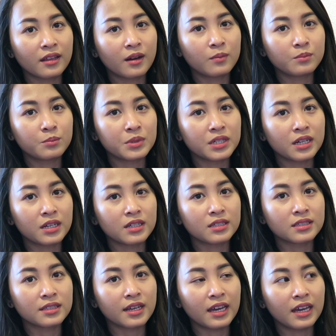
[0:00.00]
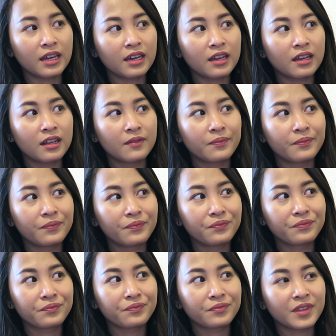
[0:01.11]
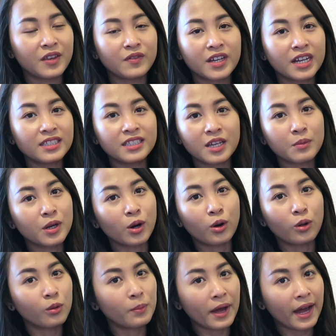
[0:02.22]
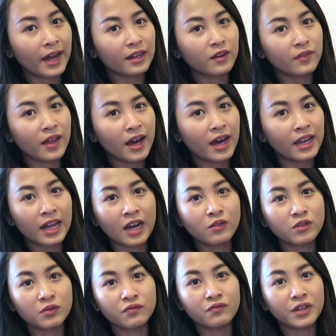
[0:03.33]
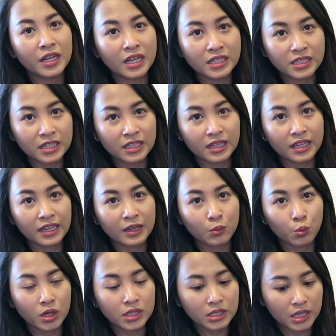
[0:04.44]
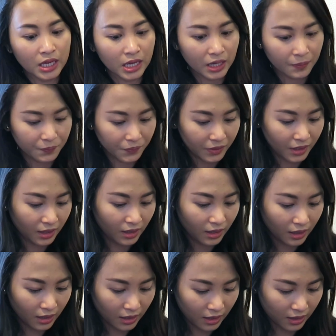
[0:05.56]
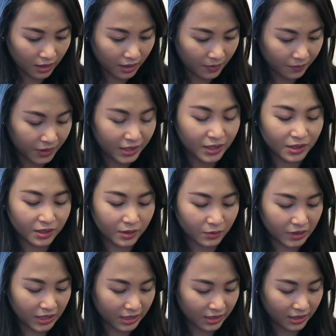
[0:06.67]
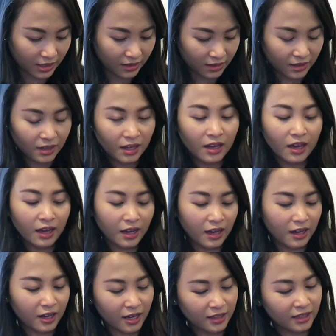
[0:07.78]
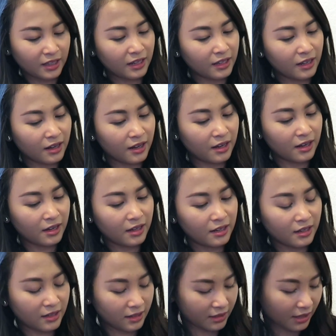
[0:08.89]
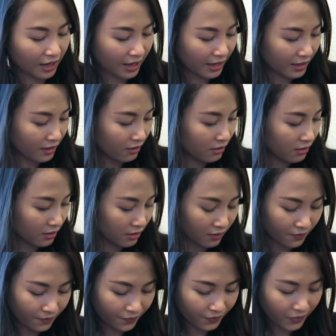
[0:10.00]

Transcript: them because like if you guys gave me a whole pack of that, I would finish it like in one day. It's just so addicting. And then I got Tylenol,